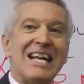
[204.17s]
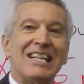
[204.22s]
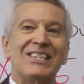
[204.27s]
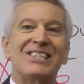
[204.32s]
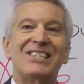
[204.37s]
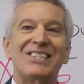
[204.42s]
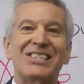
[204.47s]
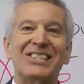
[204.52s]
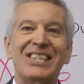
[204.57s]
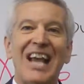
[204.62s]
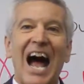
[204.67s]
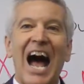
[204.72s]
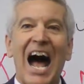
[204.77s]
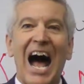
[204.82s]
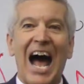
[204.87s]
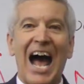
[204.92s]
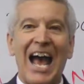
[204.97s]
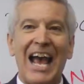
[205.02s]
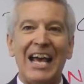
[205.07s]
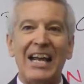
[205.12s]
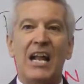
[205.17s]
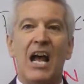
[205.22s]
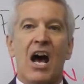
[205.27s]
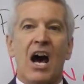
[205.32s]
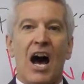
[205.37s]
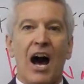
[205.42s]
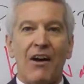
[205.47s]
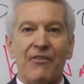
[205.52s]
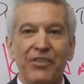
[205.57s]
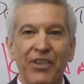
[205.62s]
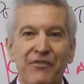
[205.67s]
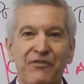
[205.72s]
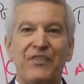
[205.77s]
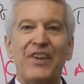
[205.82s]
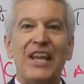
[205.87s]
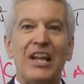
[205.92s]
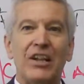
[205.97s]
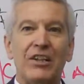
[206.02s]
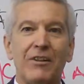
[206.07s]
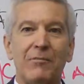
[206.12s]
inside of the
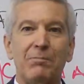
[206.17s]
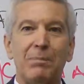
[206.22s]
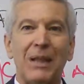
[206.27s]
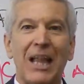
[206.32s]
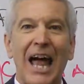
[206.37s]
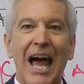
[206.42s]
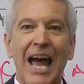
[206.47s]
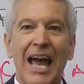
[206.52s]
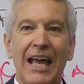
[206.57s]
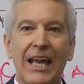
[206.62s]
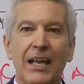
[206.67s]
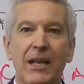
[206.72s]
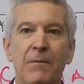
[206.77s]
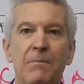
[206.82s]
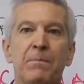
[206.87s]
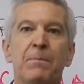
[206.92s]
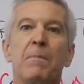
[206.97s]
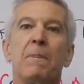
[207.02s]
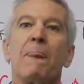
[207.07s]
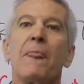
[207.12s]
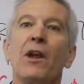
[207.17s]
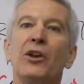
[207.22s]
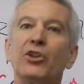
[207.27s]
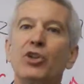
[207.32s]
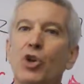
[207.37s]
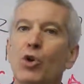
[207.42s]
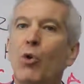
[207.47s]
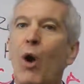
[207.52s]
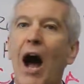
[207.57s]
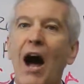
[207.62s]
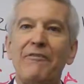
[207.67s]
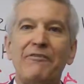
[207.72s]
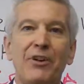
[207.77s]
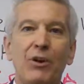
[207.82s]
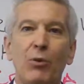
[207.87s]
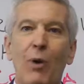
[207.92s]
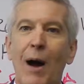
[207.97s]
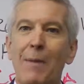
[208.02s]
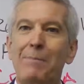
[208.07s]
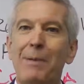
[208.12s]
field of play. Too
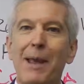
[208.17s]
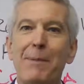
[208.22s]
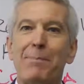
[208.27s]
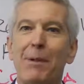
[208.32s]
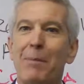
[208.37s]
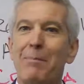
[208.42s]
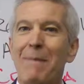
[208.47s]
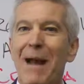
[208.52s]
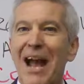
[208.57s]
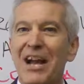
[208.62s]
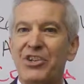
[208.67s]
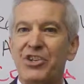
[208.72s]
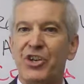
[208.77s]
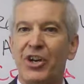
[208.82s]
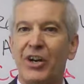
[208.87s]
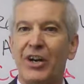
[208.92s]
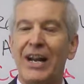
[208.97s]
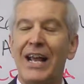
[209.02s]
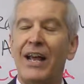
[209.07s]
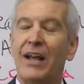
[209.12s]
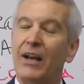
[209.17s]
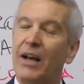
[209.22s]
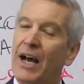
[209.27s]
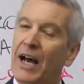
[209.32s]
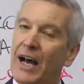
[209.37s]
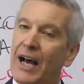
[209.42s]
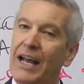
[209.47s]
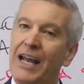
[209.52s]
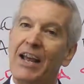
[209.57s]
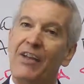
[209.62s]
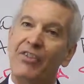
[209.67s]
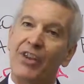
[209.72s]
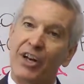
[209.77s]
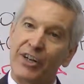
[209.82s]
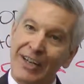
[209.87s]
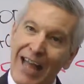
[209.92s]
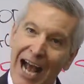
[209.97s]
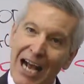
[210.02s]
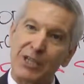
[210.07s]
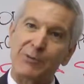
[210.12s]
often what people measure in
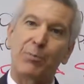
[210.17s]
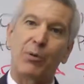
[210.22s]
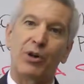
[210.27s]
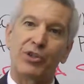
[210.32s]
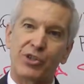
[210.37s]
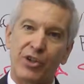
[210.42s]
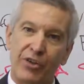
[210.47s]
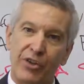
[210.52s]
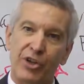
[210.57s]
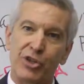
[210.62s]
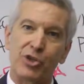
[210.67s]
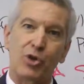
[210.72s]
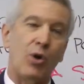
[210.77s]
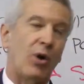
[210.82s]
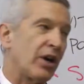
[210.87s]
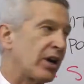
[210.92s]
their dashboards or their